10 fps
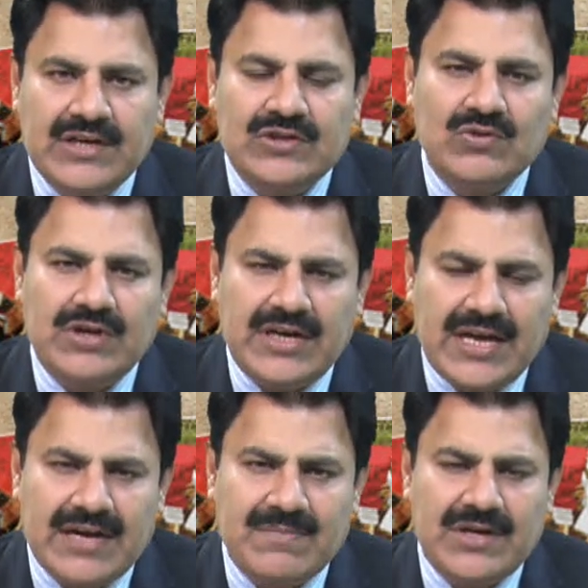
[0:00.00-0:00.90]
So in
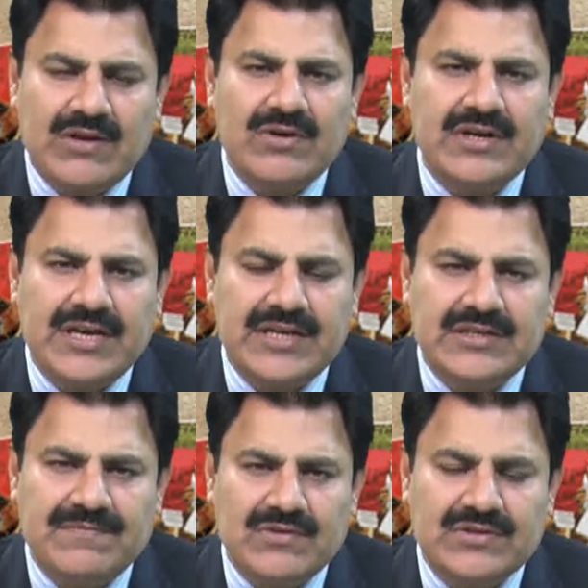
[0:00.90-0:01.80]
that particular case,
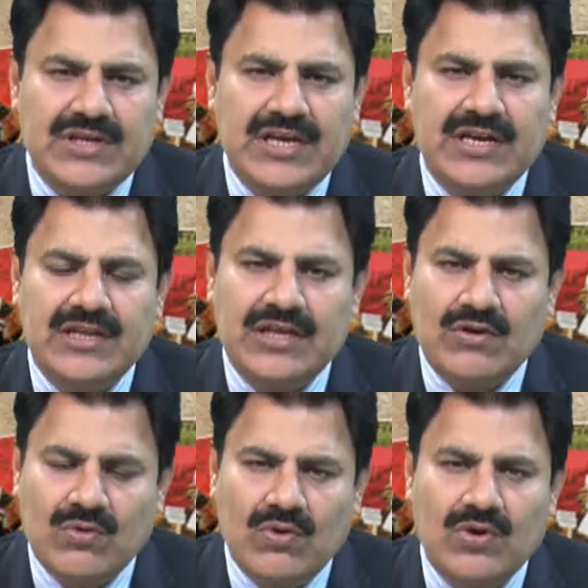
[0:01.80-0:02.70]
if you see in the
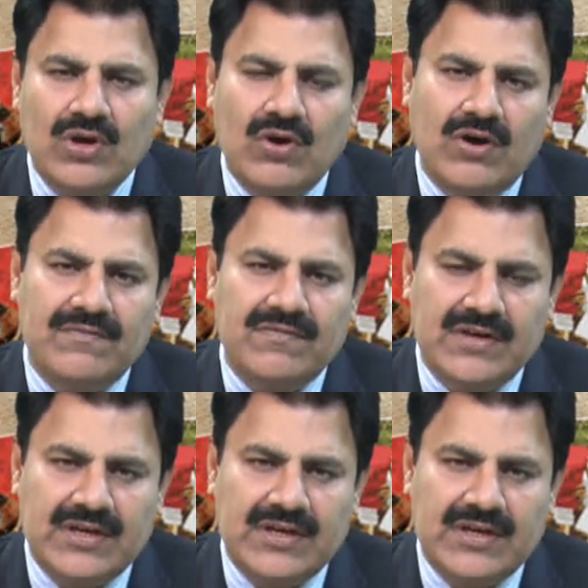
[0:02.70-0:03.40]
role of